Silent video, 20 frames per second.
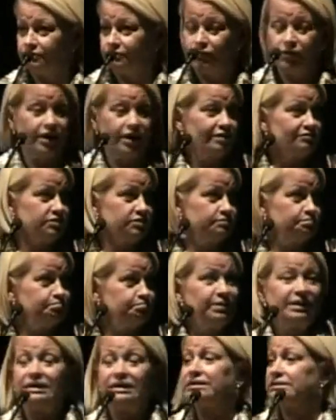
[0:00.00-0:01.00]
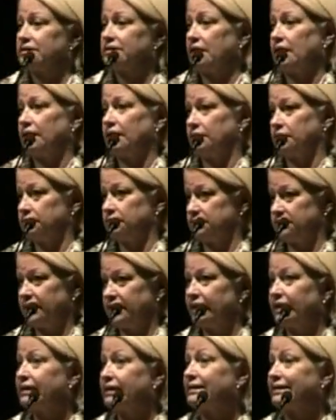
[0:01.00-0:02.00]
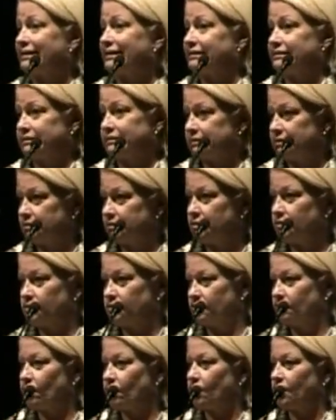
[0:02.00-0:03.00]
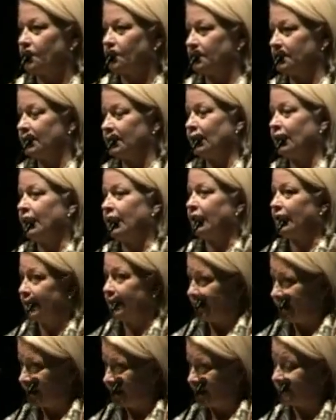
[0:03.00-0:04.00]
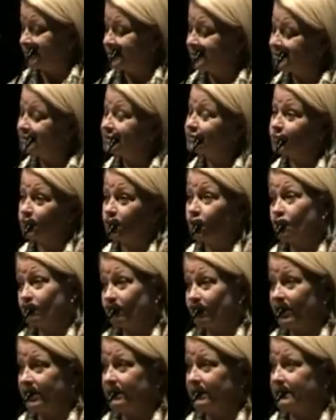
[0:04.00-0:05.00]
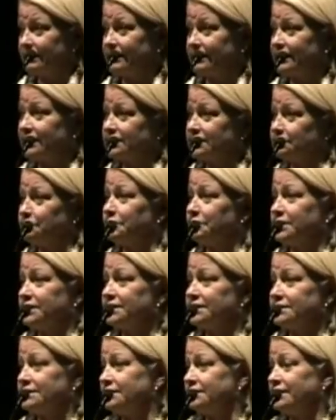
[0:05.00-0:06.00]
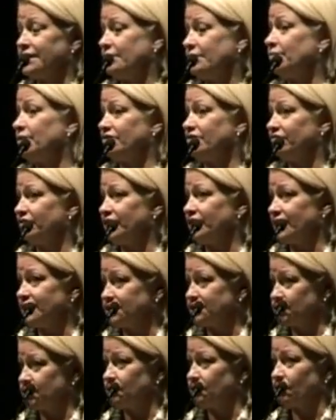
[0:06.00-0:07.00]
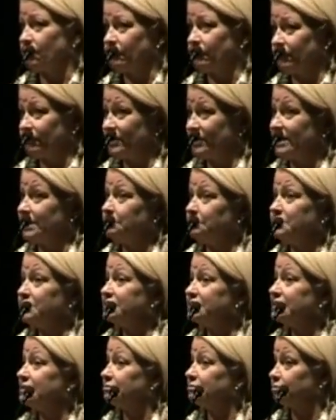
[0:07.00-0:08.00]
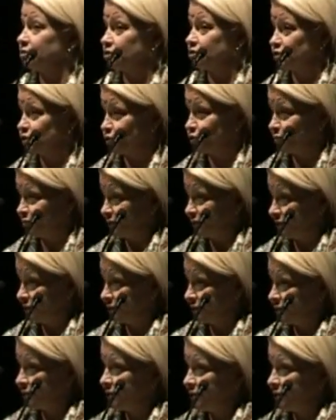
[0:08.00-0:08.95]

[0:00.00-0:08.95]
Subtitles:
we have a big sign saying KISS on the wall. And this is with all friendliness, but it's the abbreviation of keep it simple, stupid.